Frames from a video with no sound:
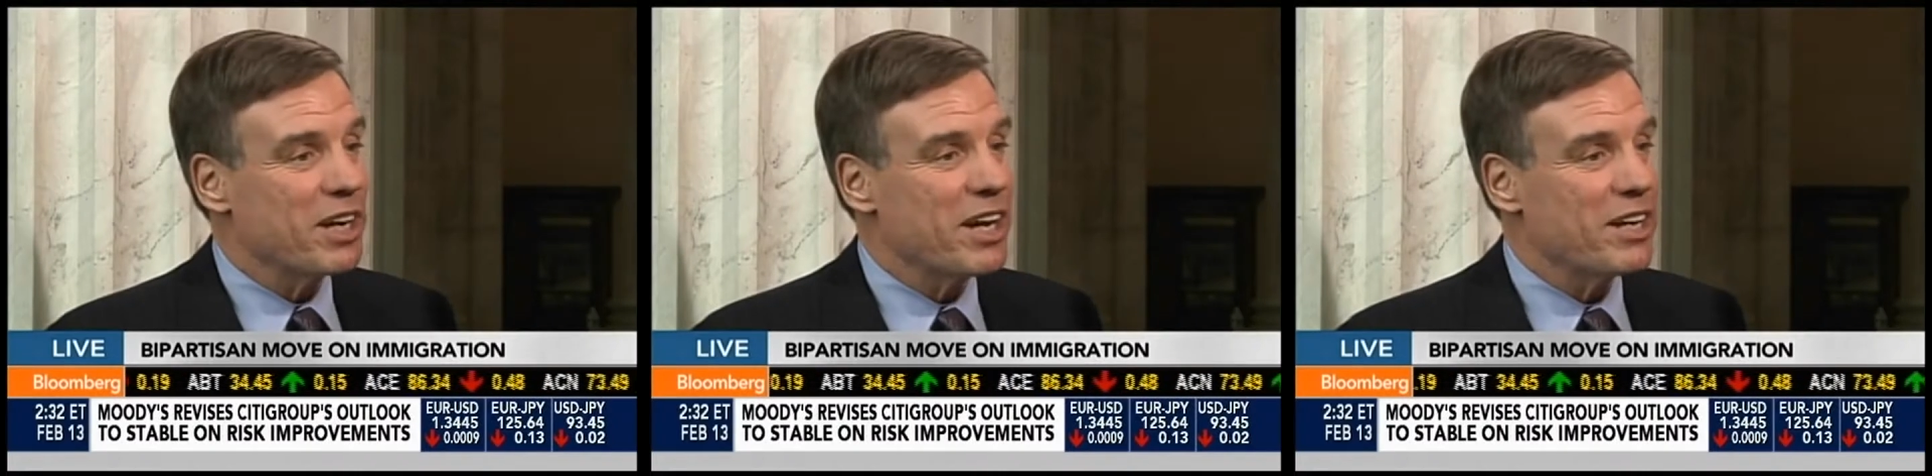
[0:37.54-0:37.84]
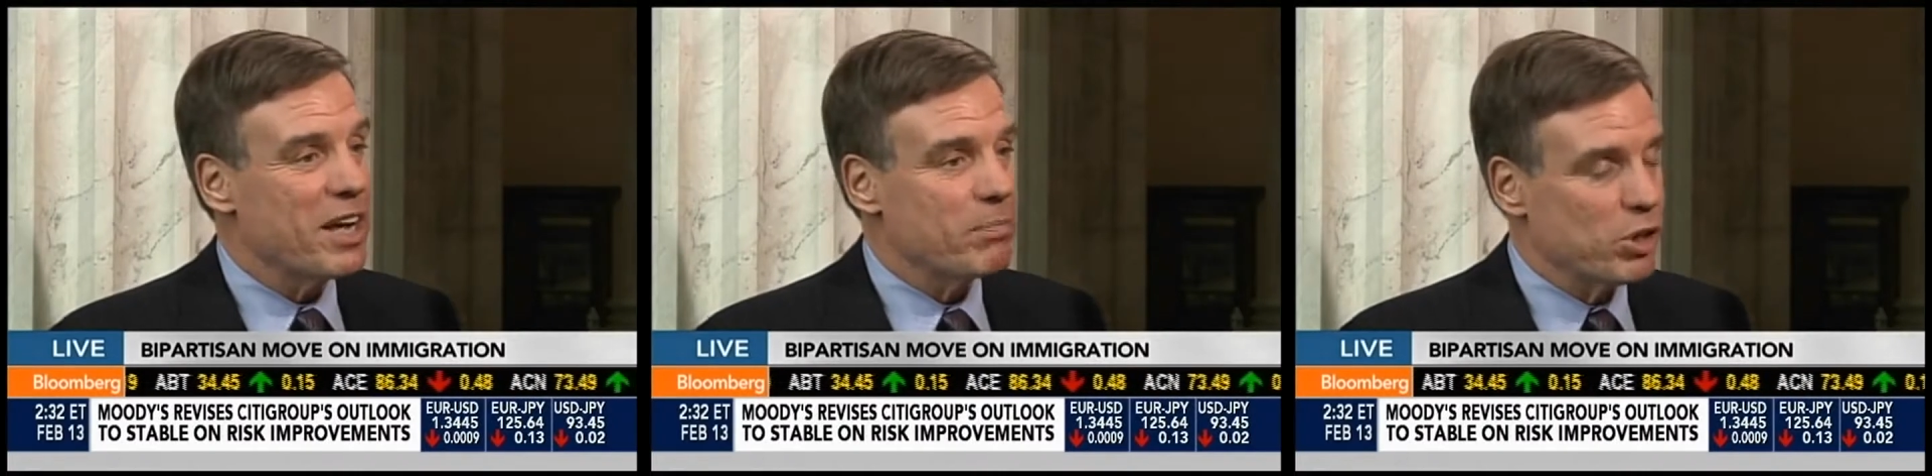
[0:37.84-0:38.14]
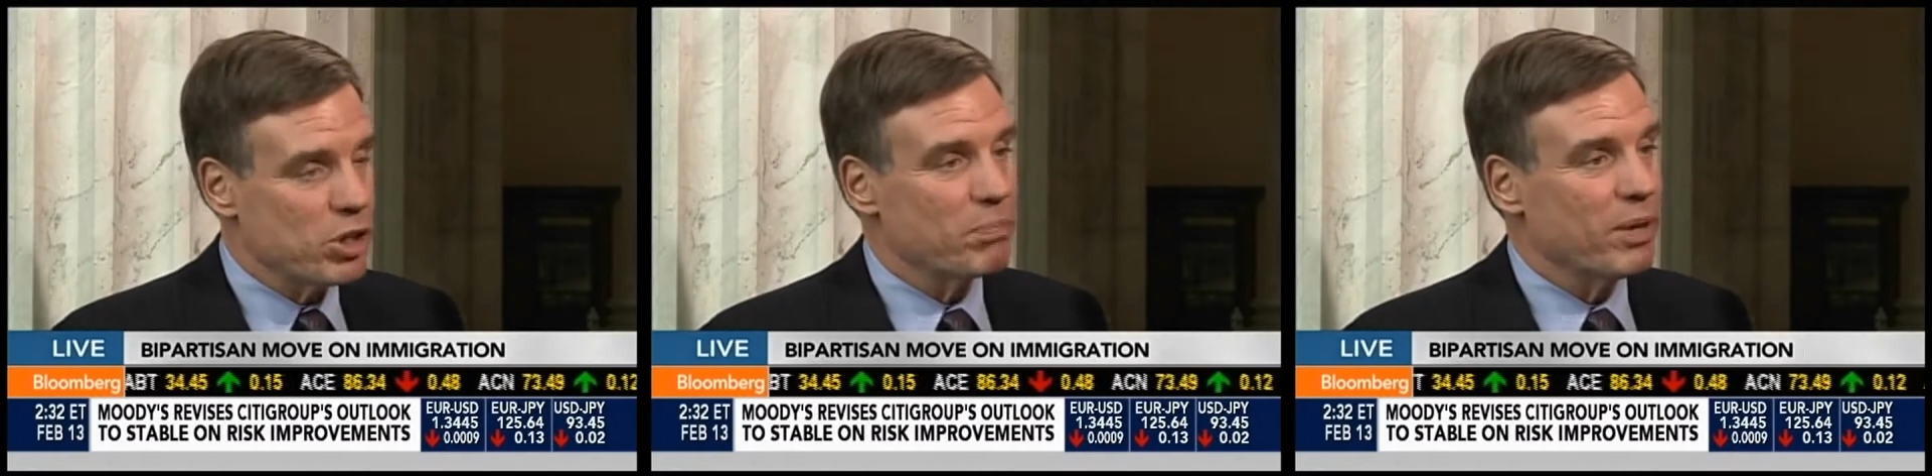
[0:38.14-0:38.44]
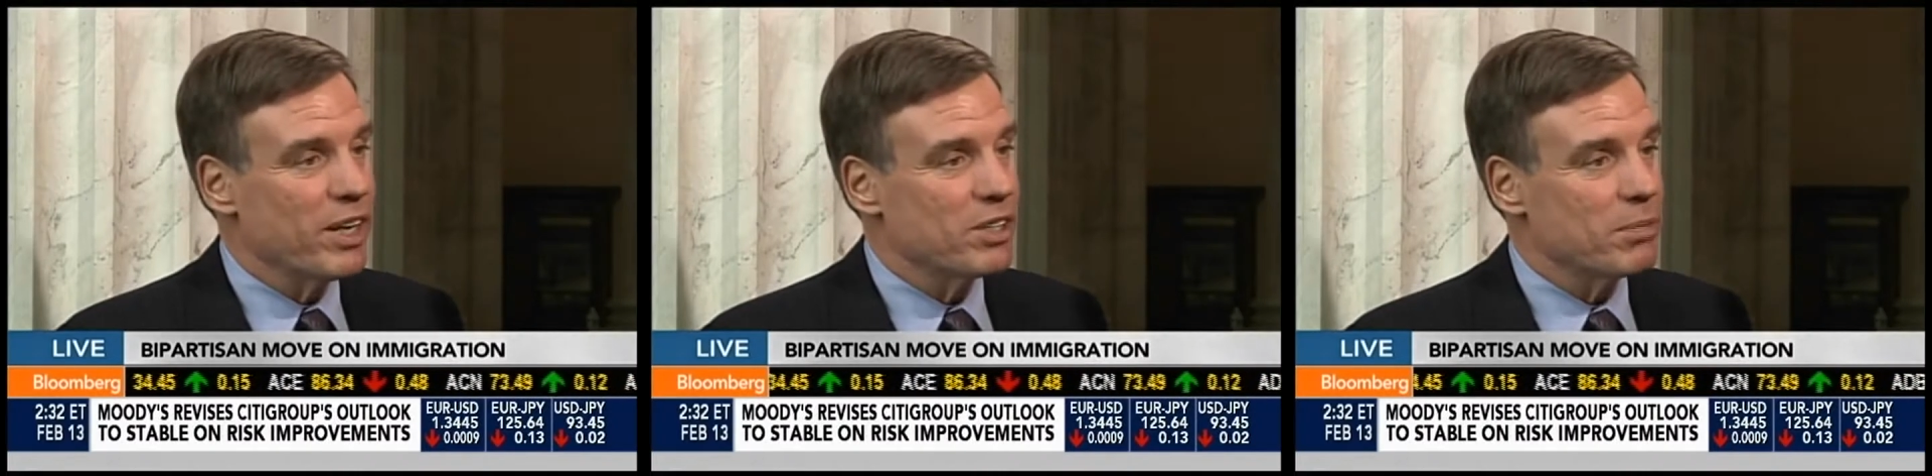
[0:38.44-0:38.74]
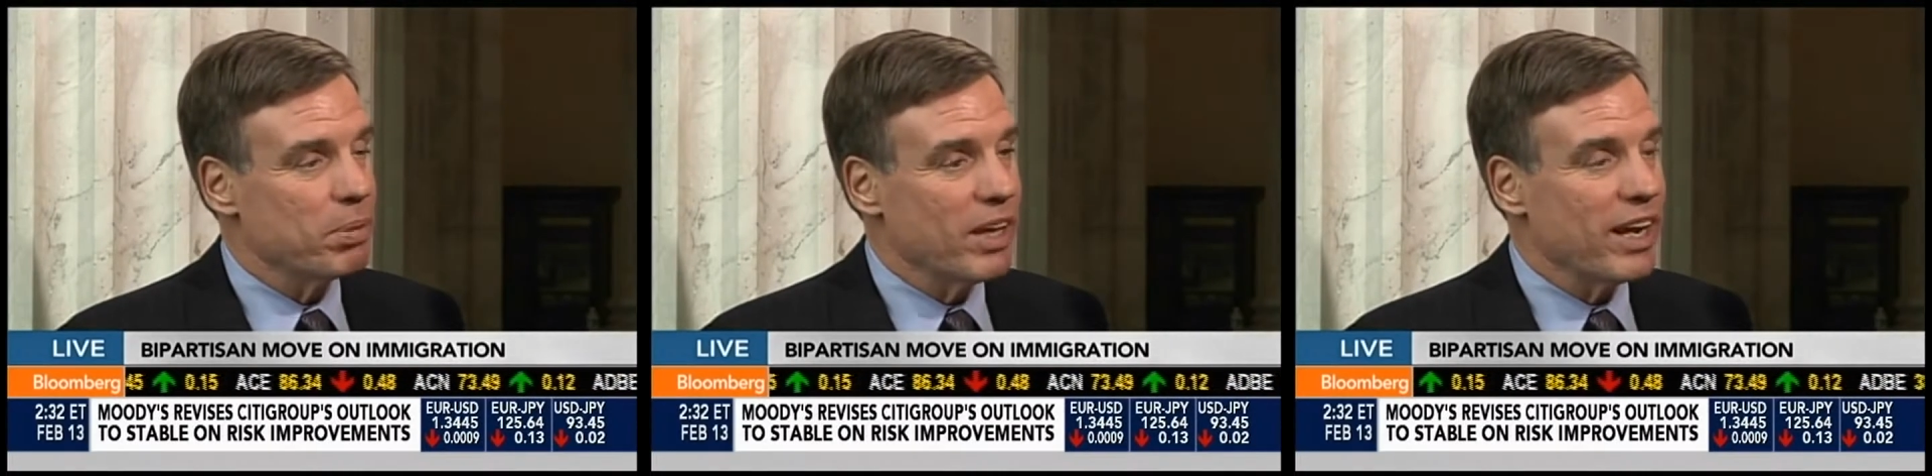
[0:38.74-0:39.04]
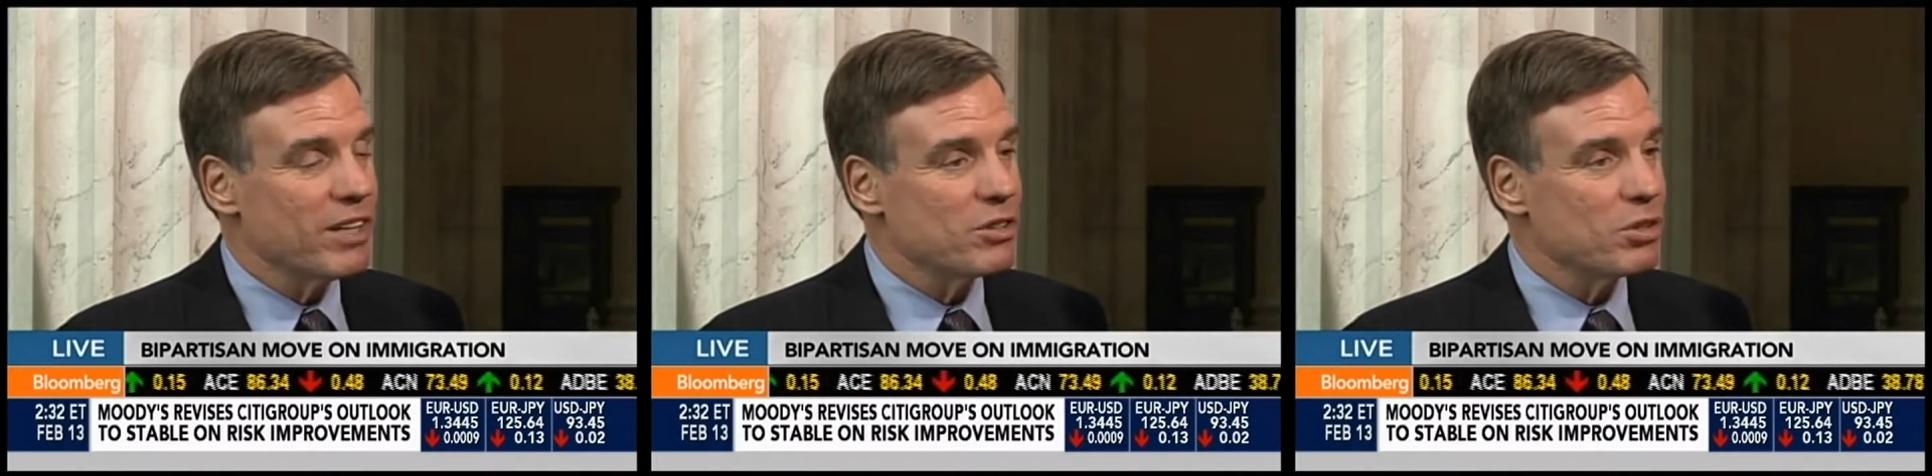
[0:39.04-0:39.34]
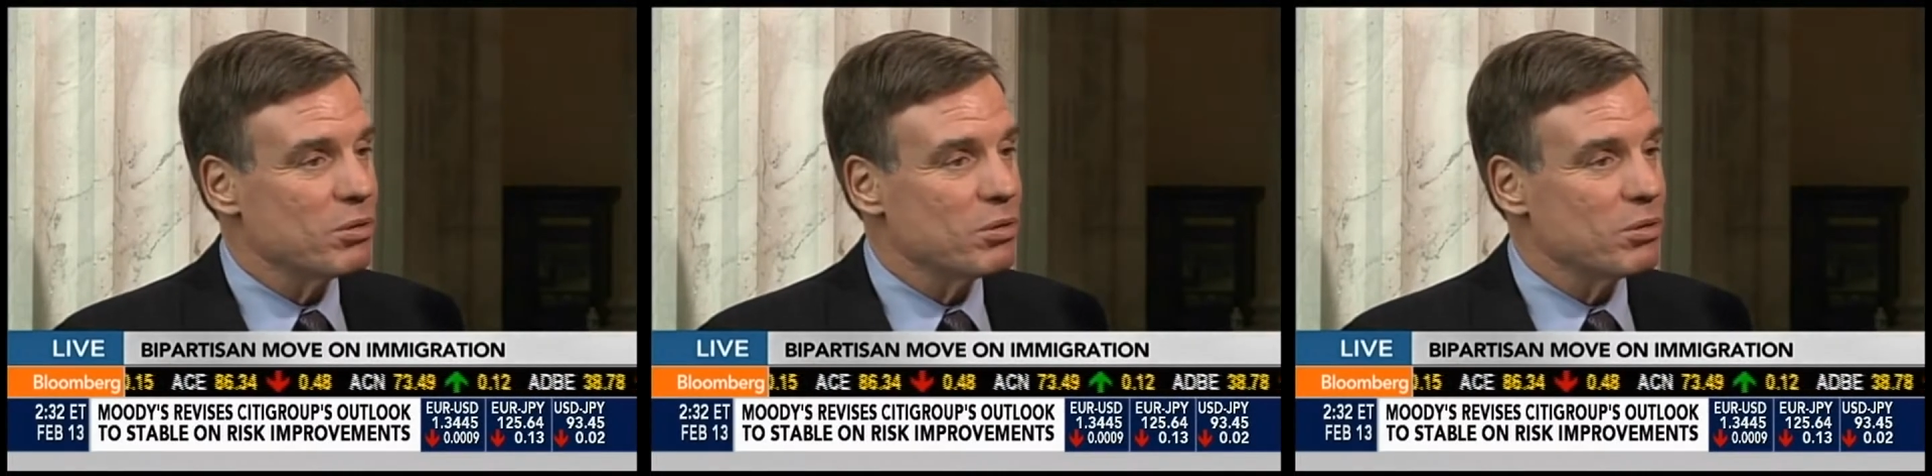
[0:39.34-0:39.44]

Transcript: ahead and puts in place a plan